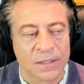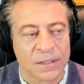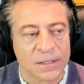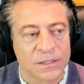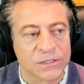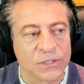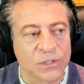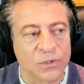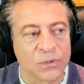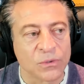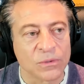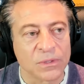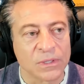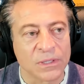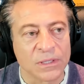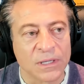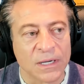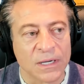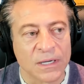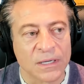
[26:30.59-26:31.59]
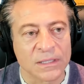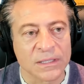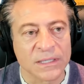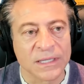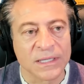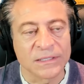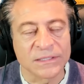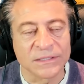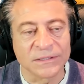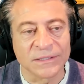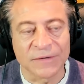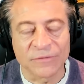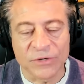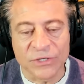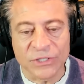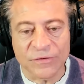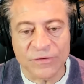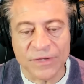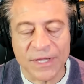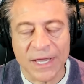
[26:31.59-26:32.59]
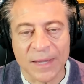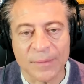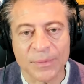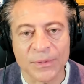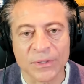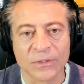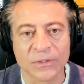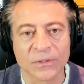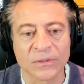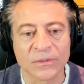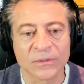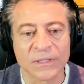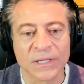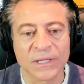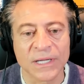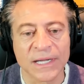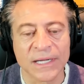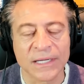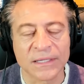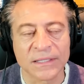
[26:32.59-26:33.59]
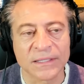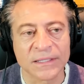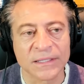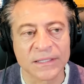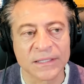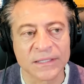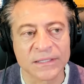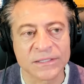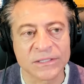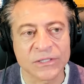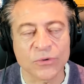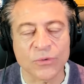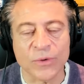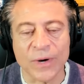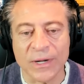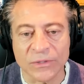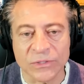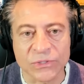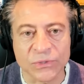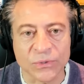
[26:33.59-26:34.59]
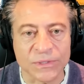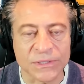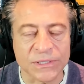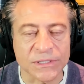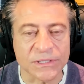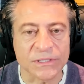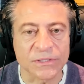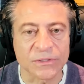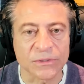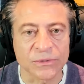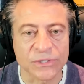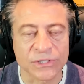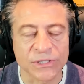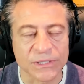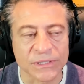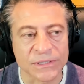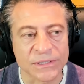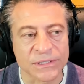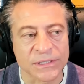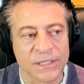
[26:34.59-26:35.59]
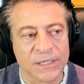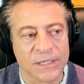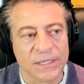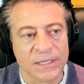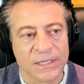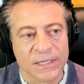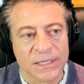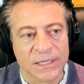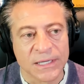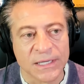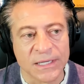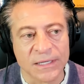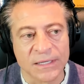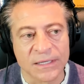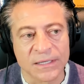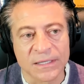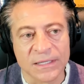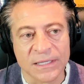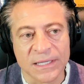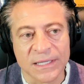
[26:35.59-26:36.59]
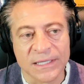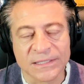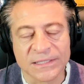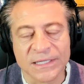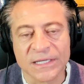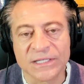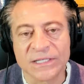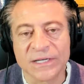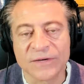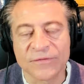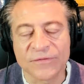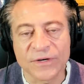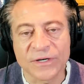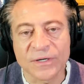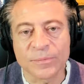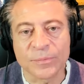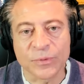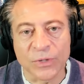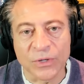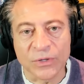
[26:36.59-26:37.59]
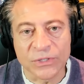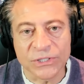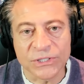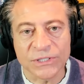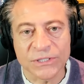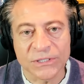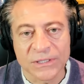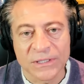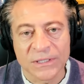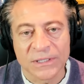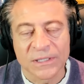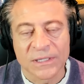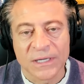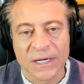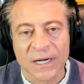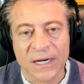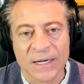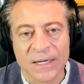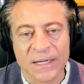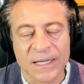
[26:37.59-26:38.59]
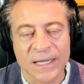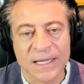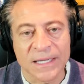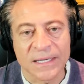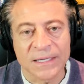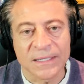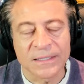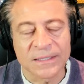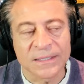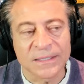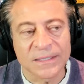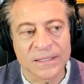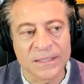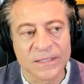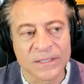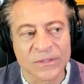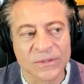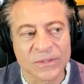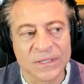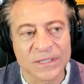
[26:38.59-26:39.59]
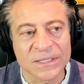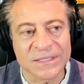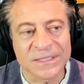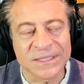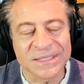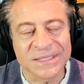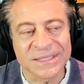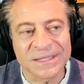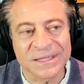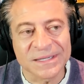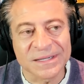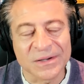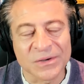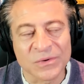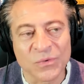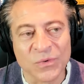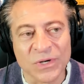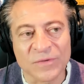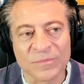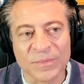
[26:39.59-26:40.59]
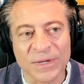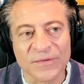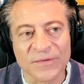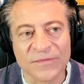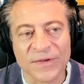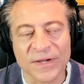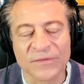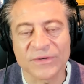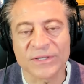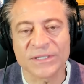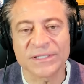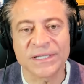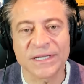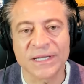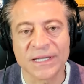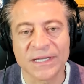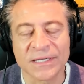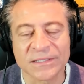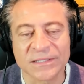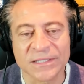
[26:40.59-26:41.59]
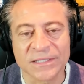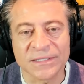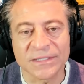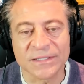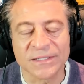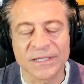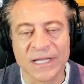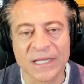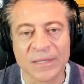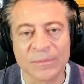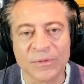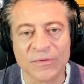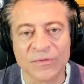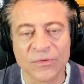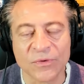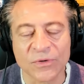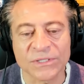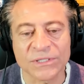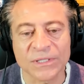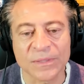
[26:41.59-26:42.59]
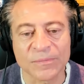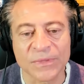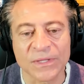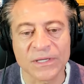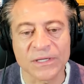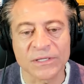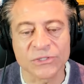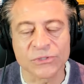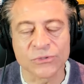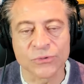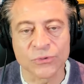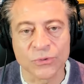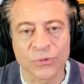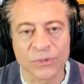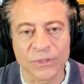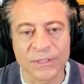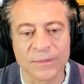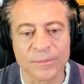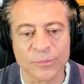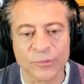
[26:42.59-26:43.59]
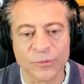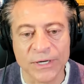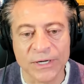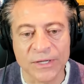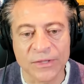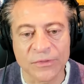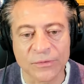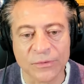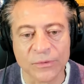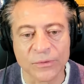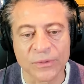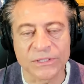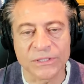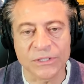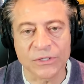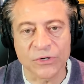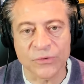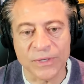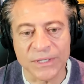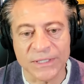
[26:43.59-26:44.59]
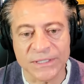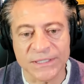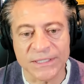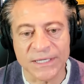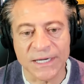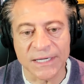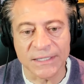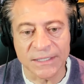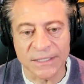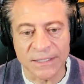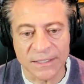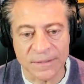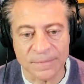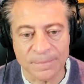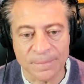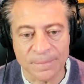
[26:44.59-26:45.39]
So it's leverage of capital and it's crowdsourcing solutions. And it's a different approach. And, you know, one of my favorite sayings is, the day before something is truly a breakthrough, it's a crazy idea.